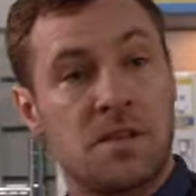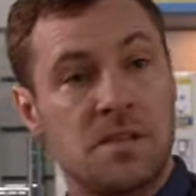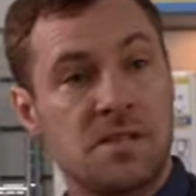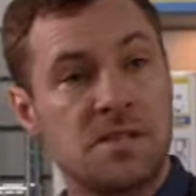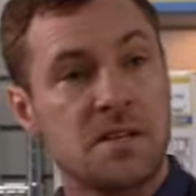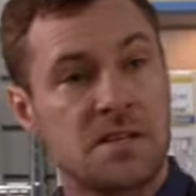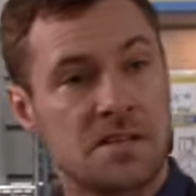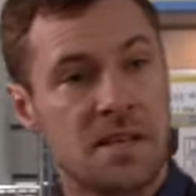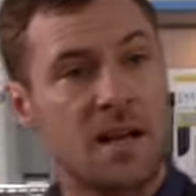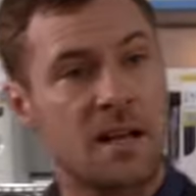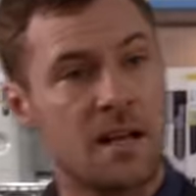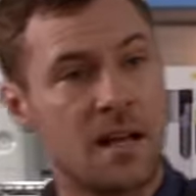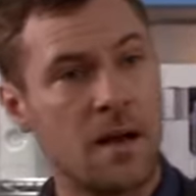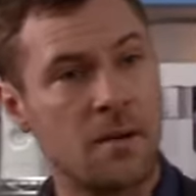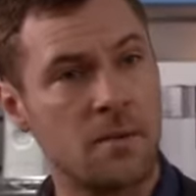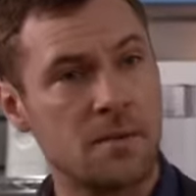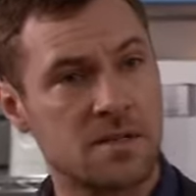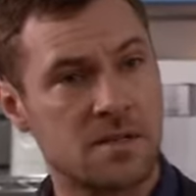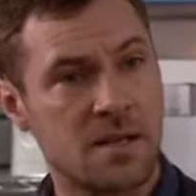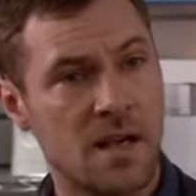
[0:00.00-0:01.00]
is exactly how
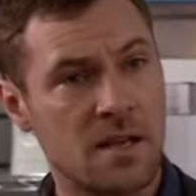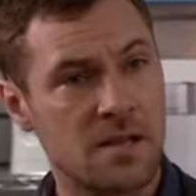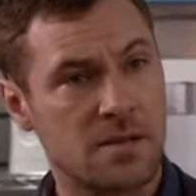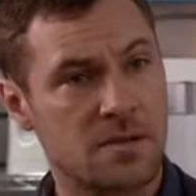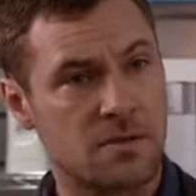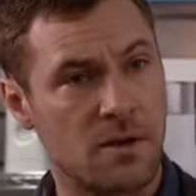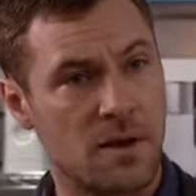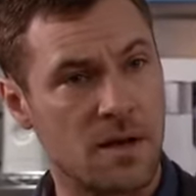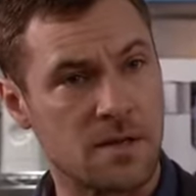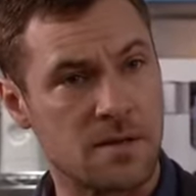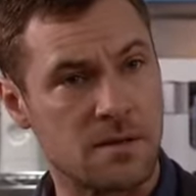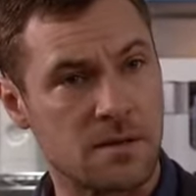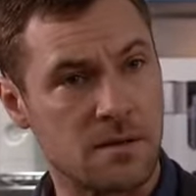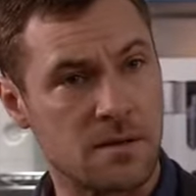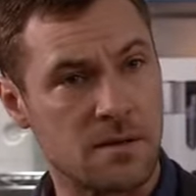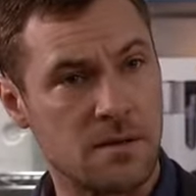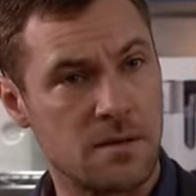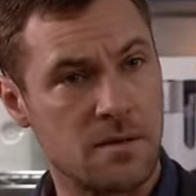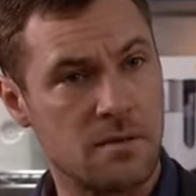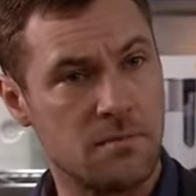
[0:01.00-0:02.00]
it stays, Trace.
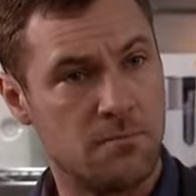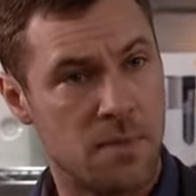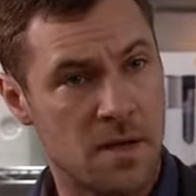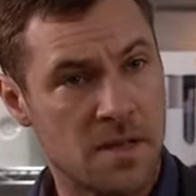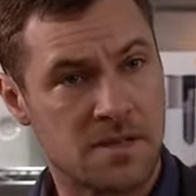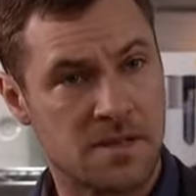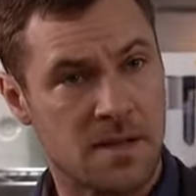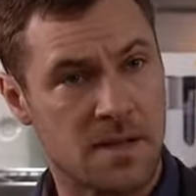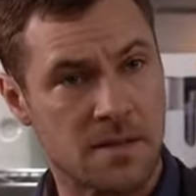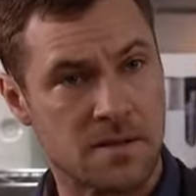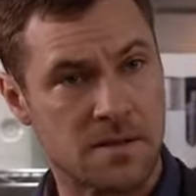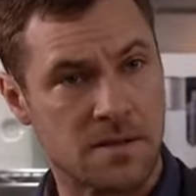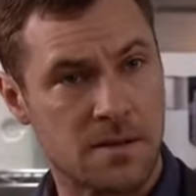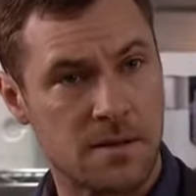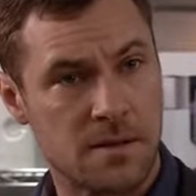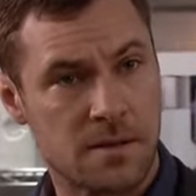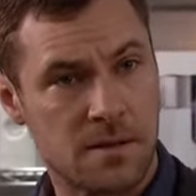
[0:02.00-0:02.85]
Business.